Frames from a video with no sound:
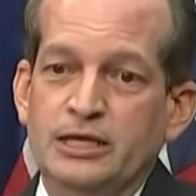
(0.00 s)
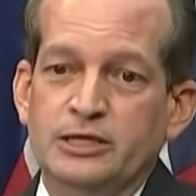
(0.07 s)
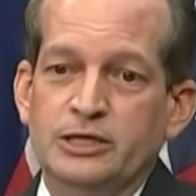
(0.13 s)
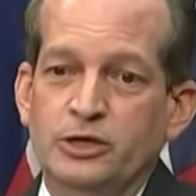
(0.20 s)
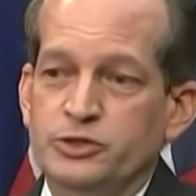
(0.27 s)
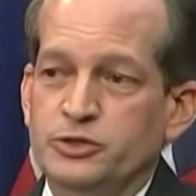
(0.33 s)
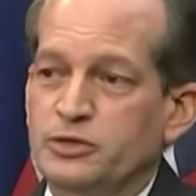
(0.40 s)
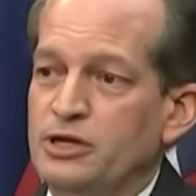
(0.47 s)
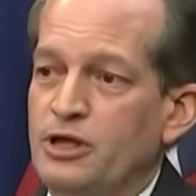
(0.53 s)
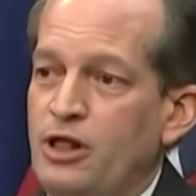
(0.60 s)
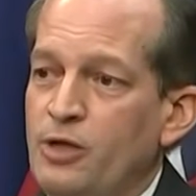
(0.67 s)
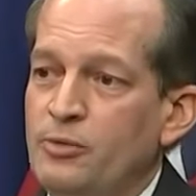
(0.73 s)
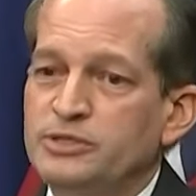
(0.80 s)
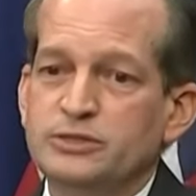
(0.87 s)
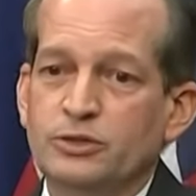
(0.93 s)
You know, you can
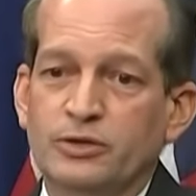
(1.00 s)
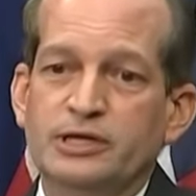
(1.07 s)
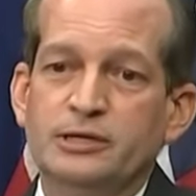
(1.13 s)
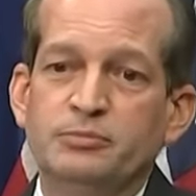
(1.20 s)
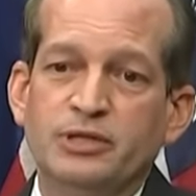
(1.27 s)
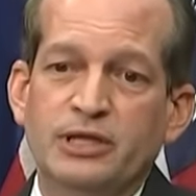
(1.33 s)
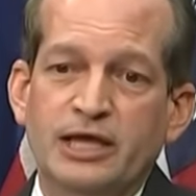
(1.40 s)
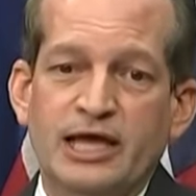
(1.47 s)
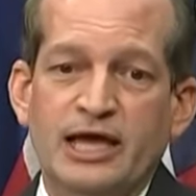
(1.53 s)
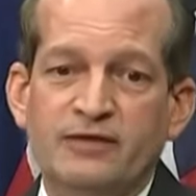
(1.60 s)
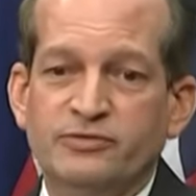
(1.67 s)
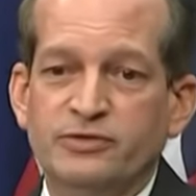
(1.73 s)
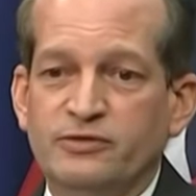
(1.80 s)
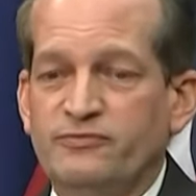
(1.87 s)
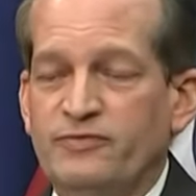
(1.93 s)
always look at a play
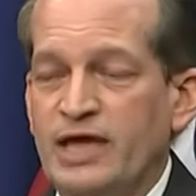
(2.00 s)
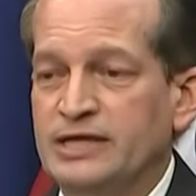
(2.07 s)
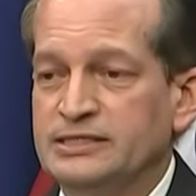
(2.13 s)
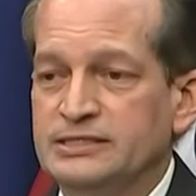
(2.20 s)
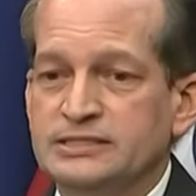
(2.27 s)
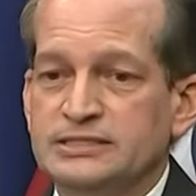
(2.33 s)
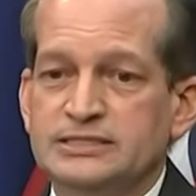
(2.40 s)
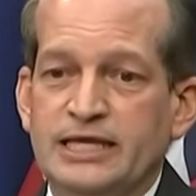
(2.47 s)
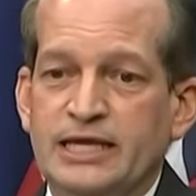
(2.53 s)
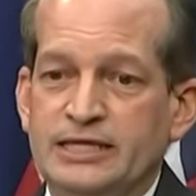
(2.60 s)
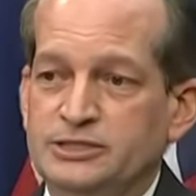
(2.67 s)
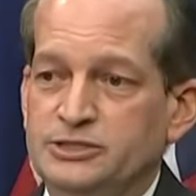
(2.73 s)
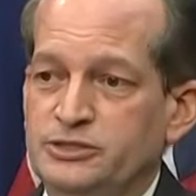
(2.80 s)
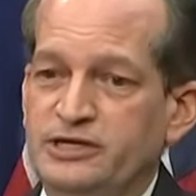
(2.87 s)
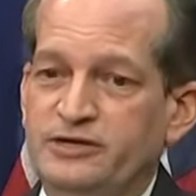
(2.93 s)
after the fact and say,
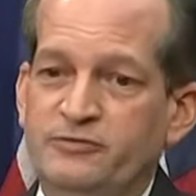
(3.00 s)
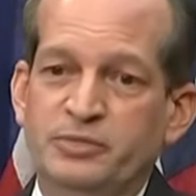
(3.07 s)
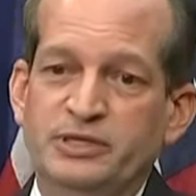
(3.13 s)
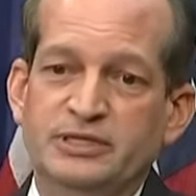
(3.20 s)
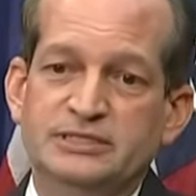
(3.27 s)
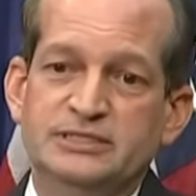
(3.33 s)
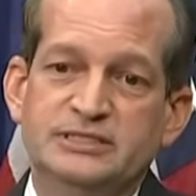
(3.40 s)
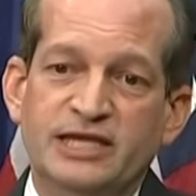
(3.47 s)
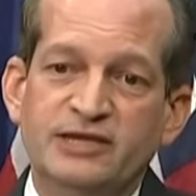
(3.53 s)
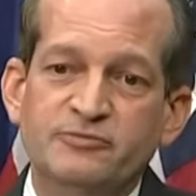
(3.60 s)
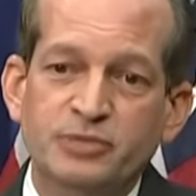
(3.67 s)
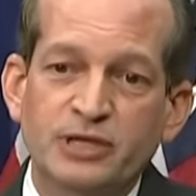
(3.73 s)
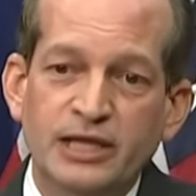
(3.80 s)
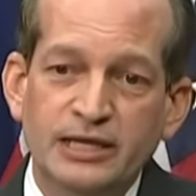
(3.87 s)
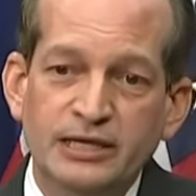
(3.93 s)
should it have been the safe
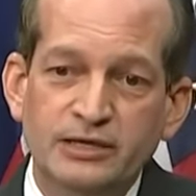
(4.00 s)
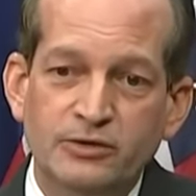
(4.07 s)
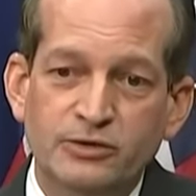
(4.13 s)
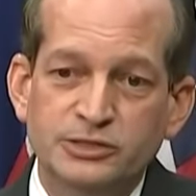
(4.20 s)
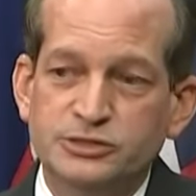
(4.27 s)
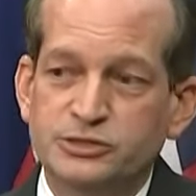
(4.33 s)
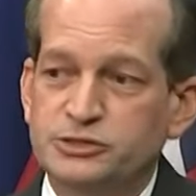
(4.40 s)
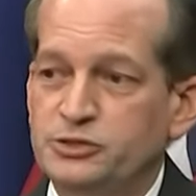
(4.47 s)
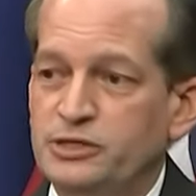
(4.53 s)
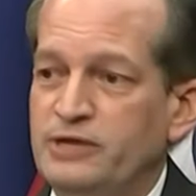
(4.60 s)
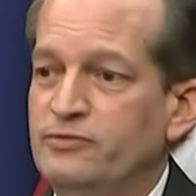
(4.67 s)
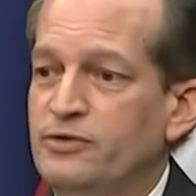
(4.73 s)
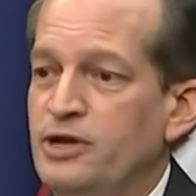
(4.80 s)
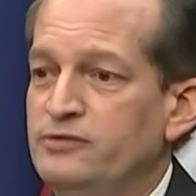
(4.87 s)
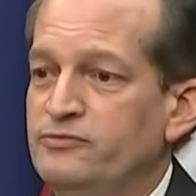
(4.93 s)
play or should you
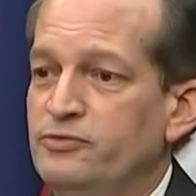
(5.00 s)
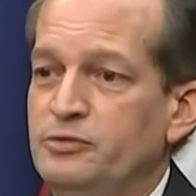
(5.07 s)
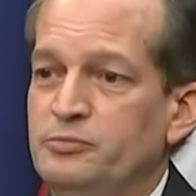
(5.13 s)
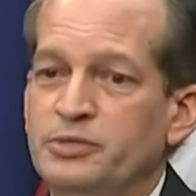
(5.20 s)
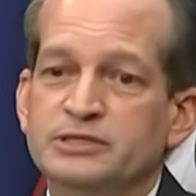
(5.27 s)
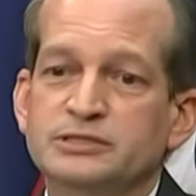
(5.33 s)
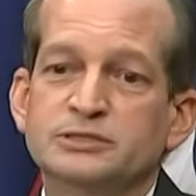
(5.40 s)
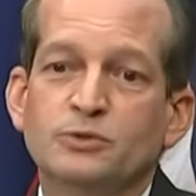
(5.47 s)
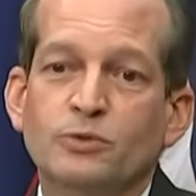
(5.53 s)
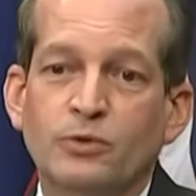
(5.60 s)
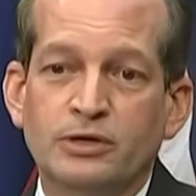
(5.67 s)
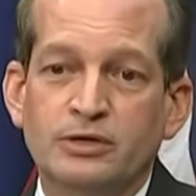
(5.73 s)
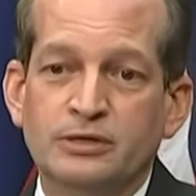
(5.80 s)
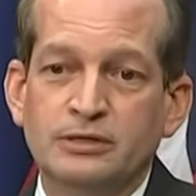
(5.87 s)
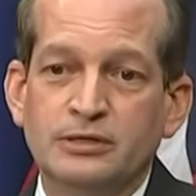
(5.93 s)
have gone for the big score?
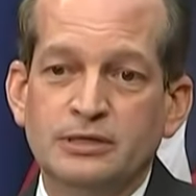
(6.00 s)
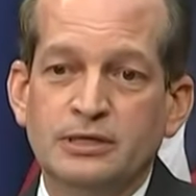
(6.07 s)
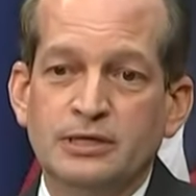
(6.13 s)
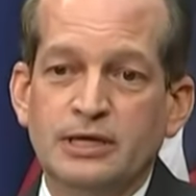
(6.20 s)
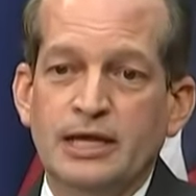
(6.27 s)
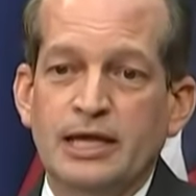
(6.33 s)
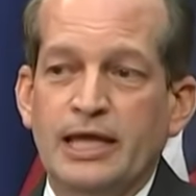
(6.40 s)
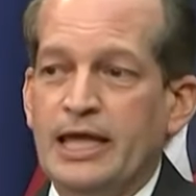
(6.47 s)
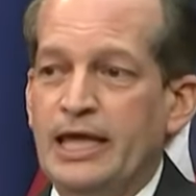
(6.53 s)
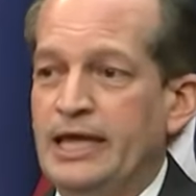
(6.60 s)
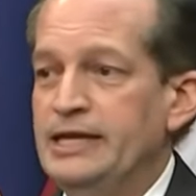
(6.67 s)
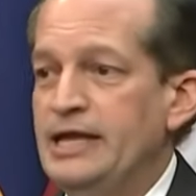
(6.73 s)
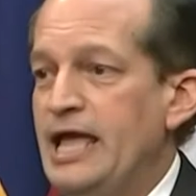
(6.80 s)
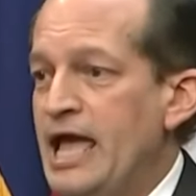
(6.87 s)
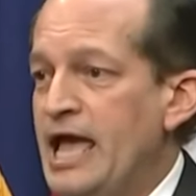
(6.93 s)

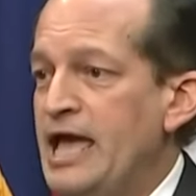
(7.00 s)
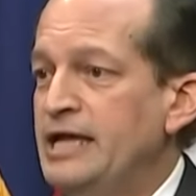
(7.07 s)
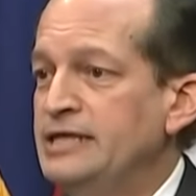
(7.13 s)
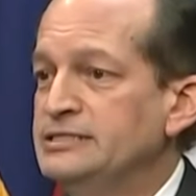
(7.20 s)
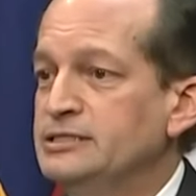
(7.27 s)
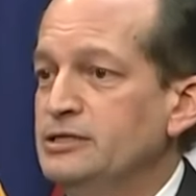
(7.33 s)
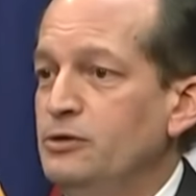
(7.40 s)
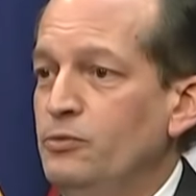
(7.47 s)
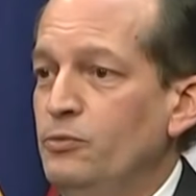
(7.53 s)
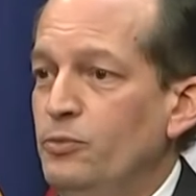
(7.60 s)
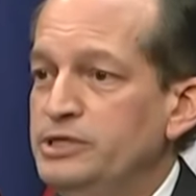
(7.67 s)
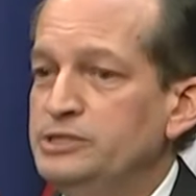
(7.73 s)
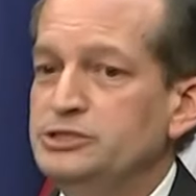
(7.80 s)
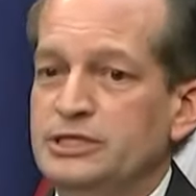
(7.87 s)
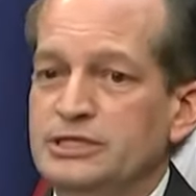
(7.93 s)
And ask
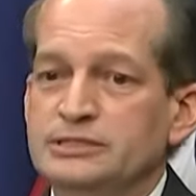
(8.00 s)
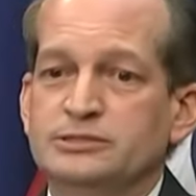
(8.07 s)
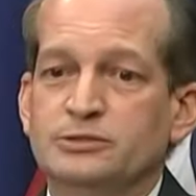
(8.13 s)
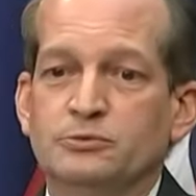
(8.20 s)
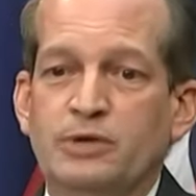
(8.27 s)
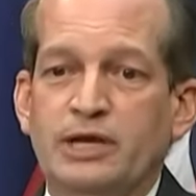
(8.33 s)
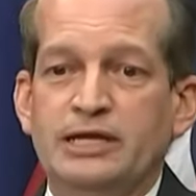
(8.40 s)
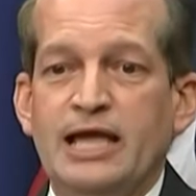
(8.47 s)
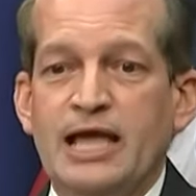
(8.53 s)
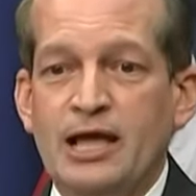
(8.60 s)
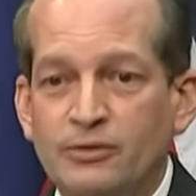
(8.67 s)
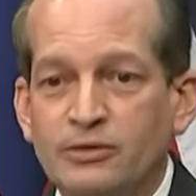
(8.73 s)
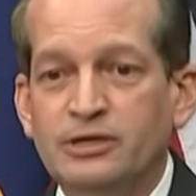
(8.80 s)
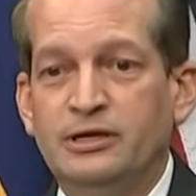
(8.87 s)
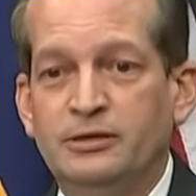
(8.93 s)
which is the right
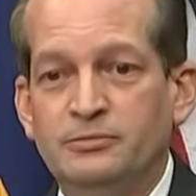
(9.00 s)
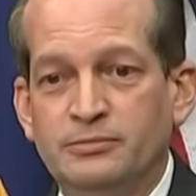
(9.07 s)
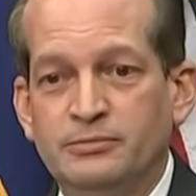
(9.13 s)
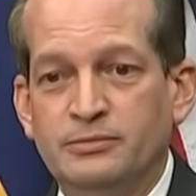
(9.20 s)
outcome.